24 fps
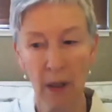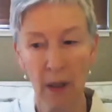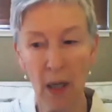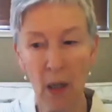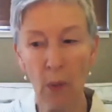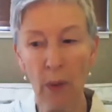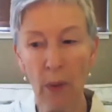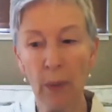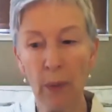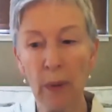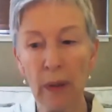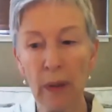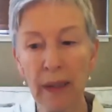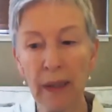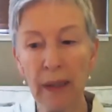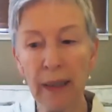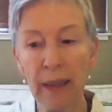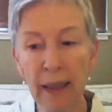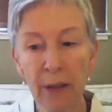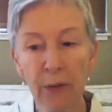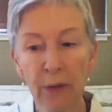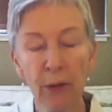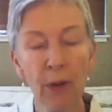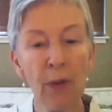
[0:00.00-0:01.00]
We will
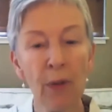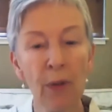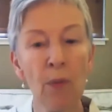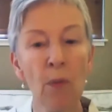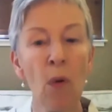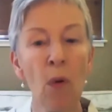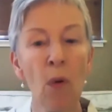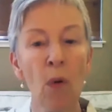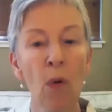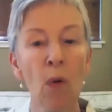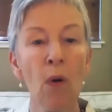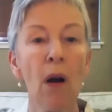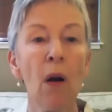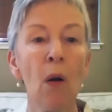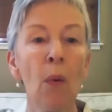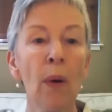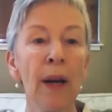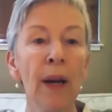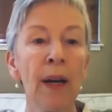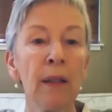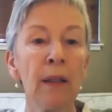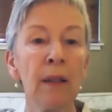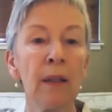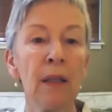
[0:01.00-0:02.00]
live with more
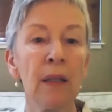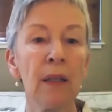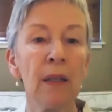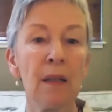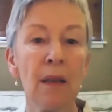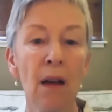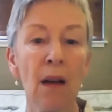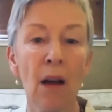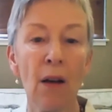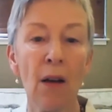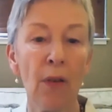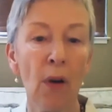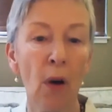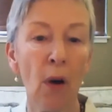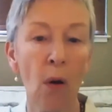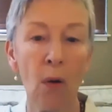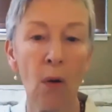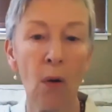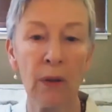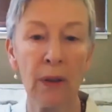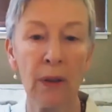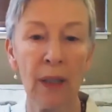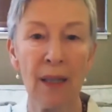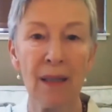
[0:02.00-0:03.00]
awareness of
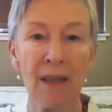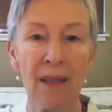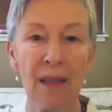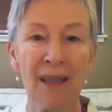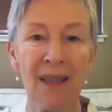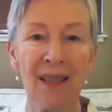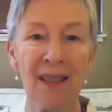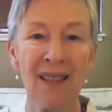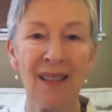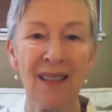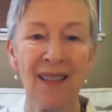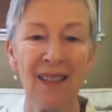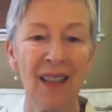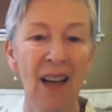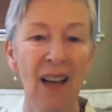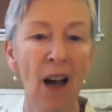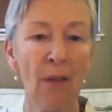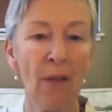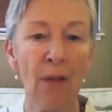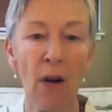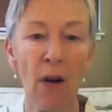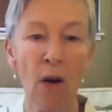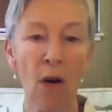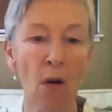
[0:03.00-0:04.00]
wholeness,
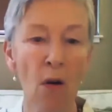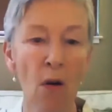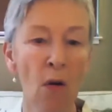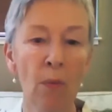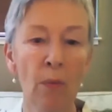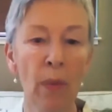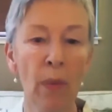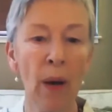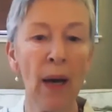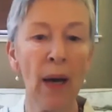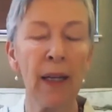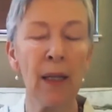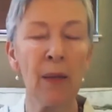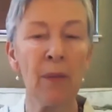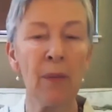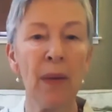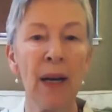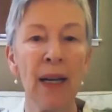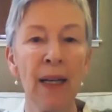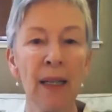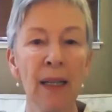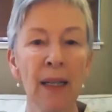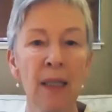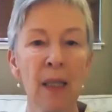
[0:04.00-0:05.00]
of our own body,
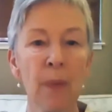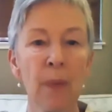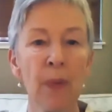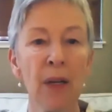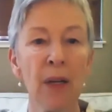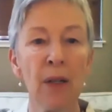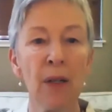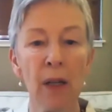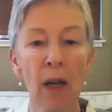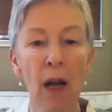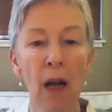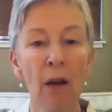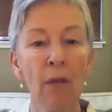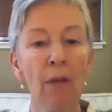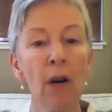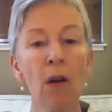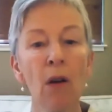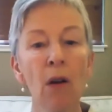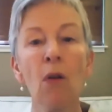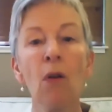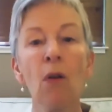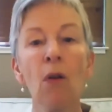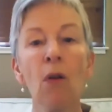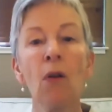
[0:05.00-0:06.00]
mind, spirit, of our
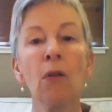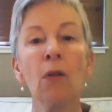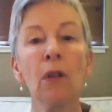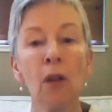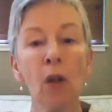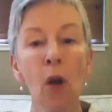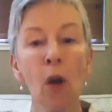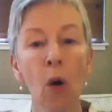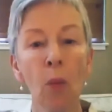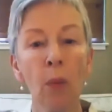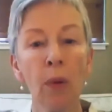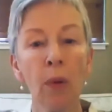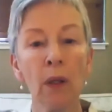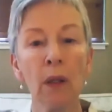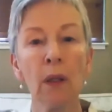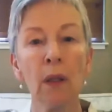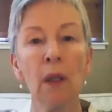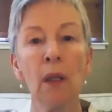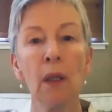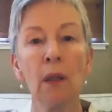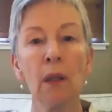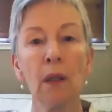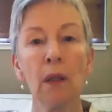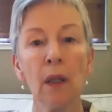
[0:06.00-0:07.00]
own global
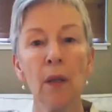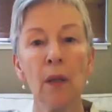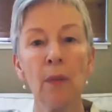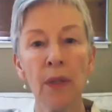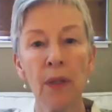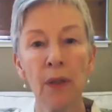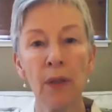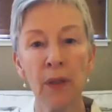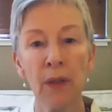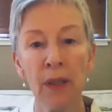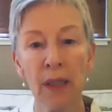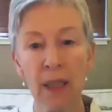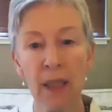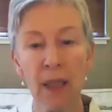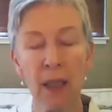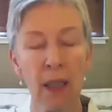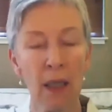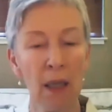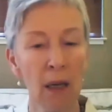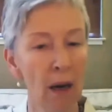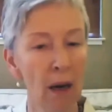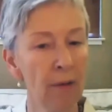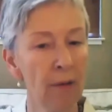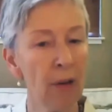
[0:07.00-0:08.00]

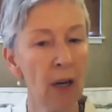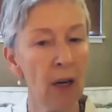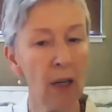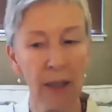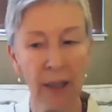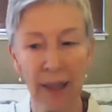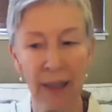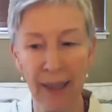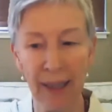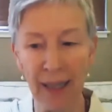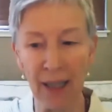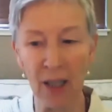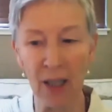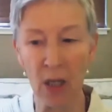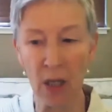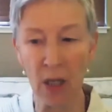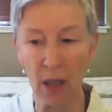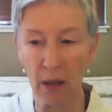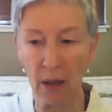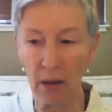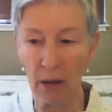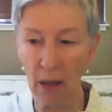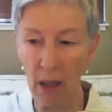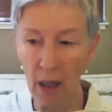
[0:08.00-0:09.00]
community, of our
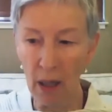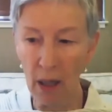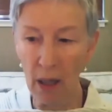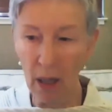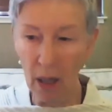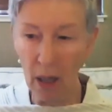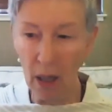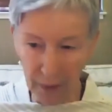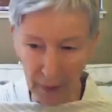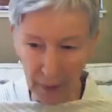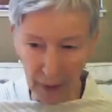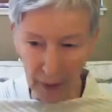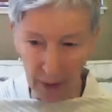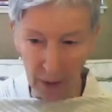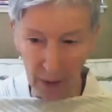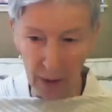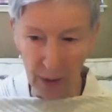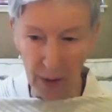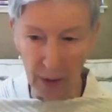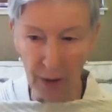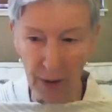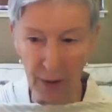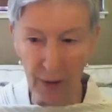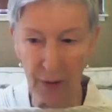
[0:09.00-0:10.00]
connection with the
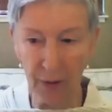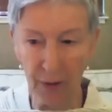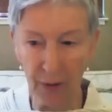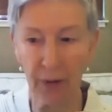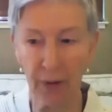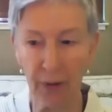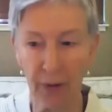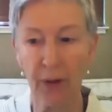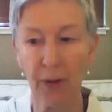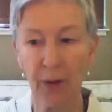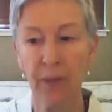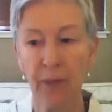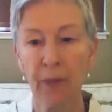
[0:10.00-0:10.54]
earth.